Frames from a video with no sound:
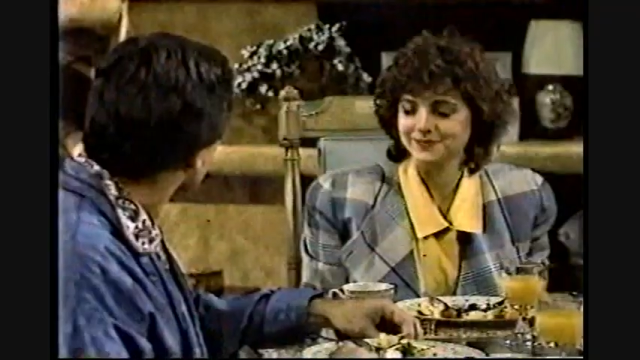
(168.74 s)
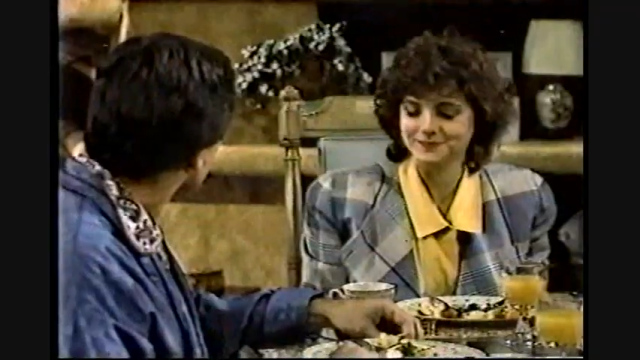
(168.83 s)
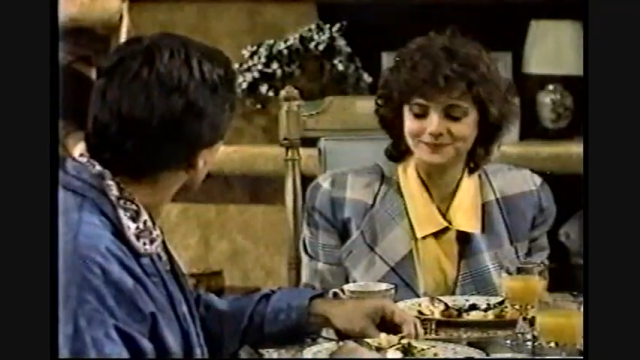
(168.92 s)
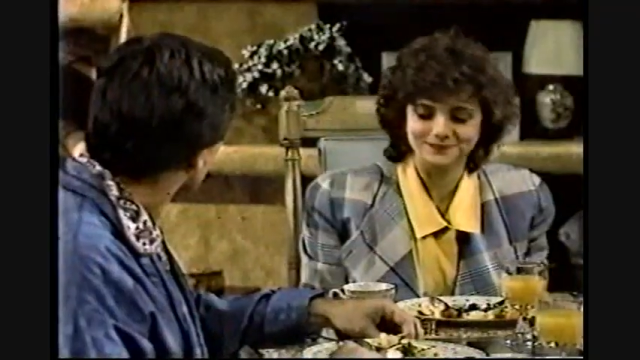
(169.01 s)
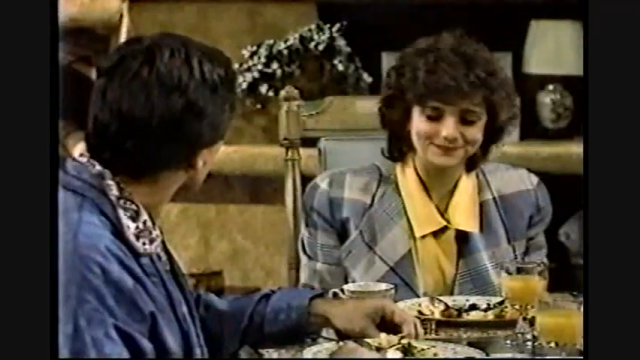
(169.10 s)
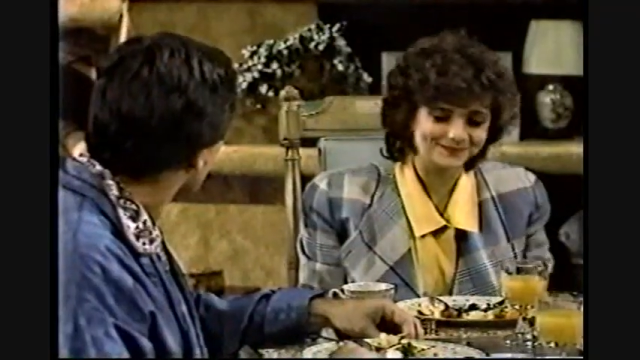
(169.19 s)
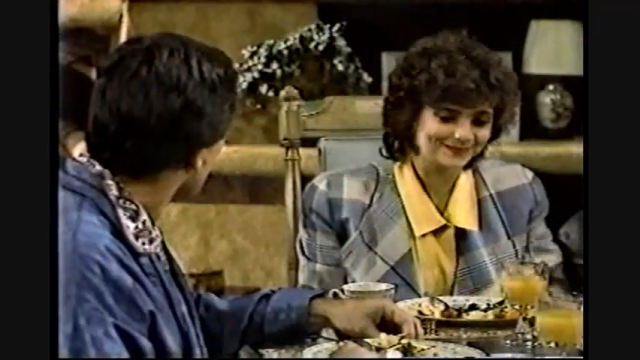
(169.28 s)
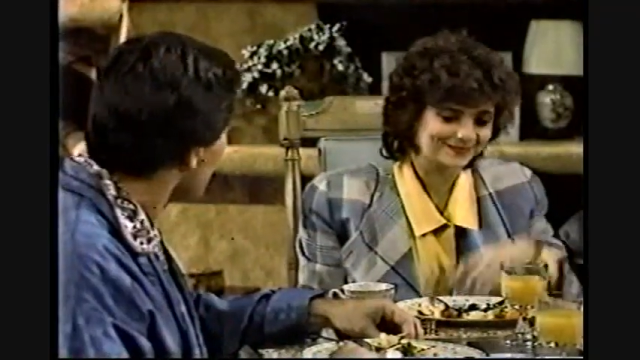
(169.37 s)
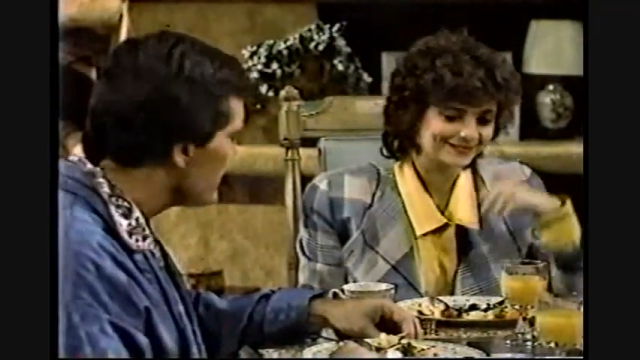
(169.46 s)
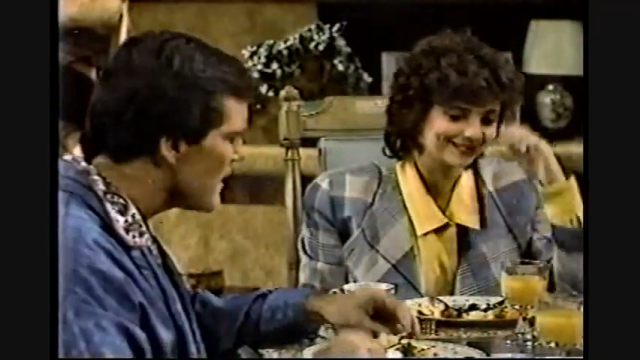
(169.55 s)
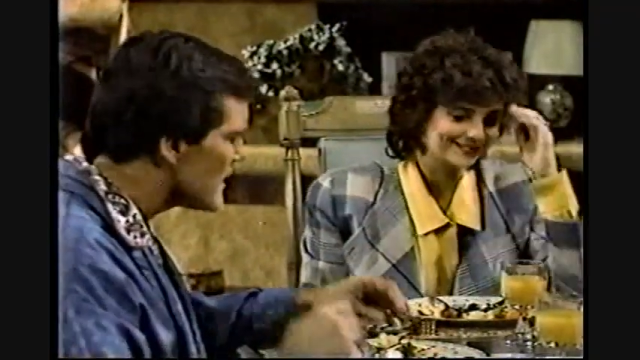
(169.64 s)
me like this all
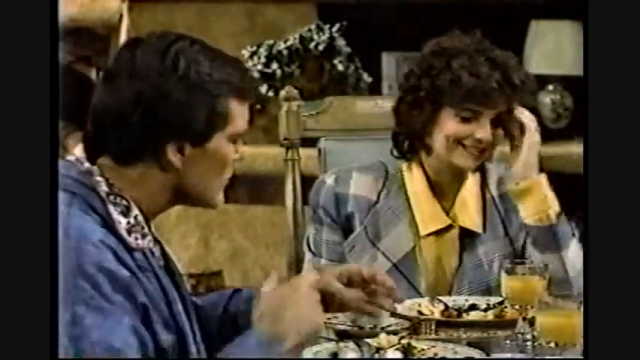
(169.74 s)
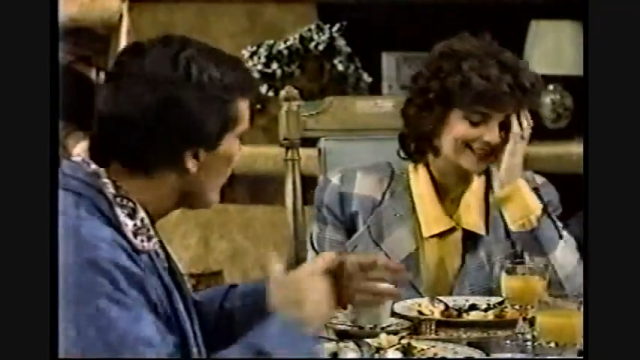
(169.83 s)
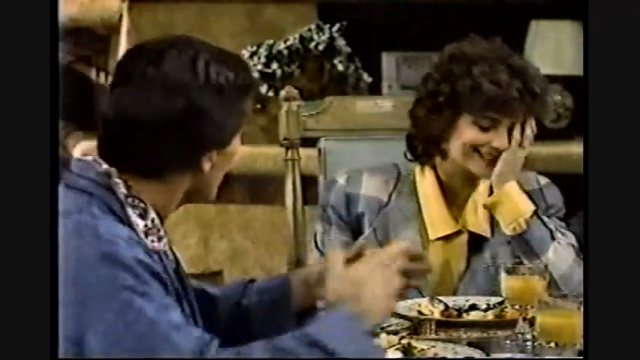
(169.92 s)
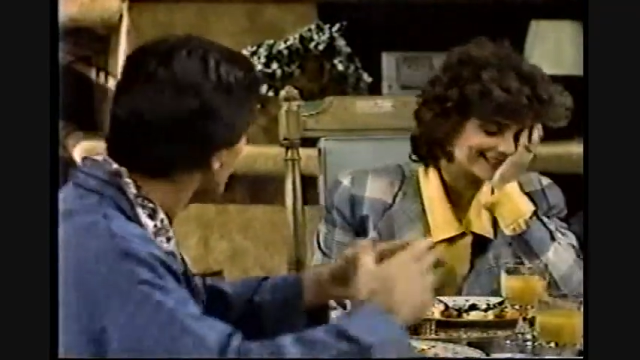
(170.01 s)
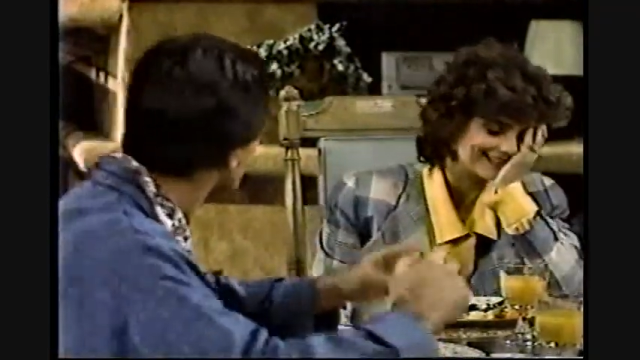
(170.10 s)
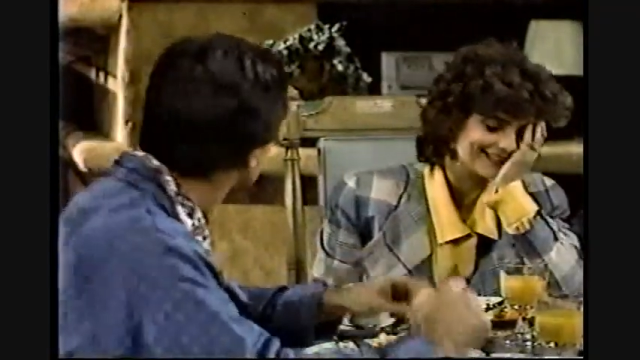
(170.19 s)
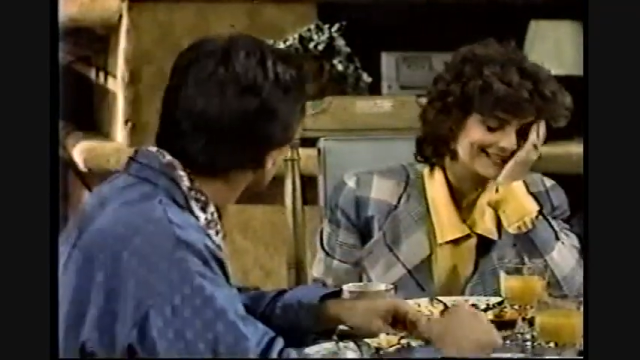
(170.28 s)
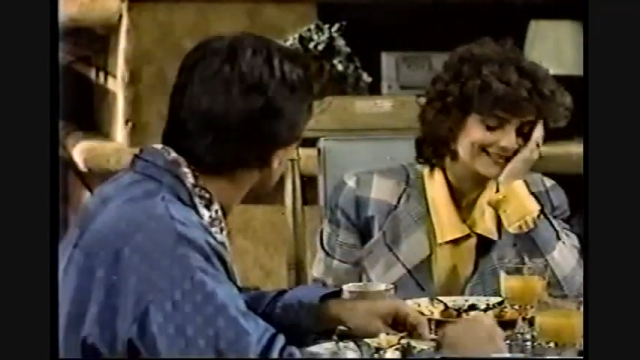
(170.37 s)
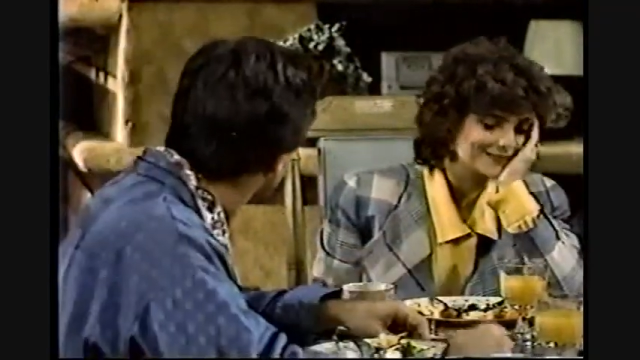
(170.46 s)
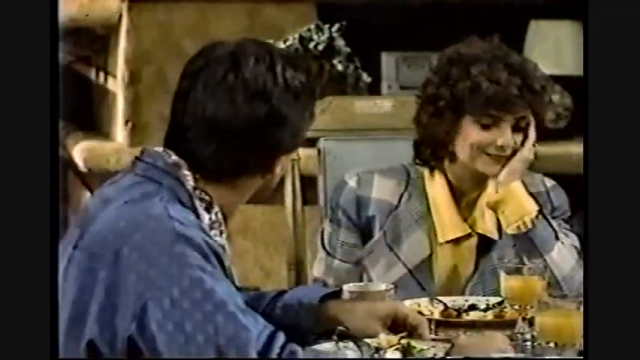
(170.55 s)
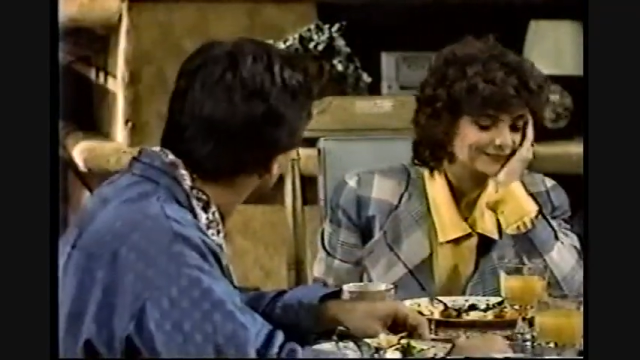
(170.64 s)
the time? I mean, that's all
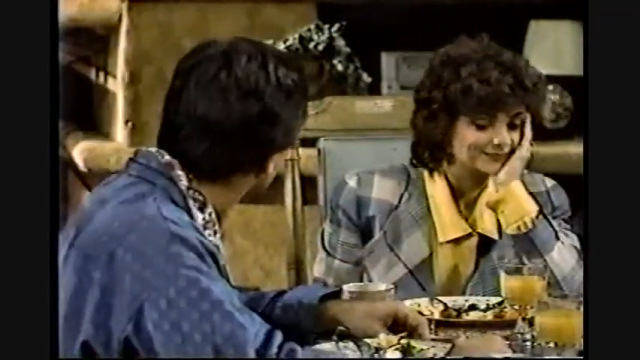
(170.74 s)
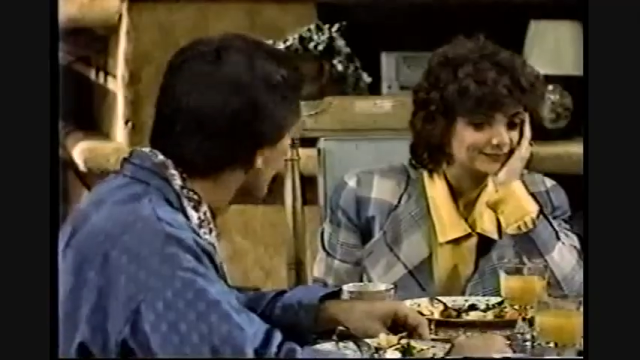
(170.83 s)
you do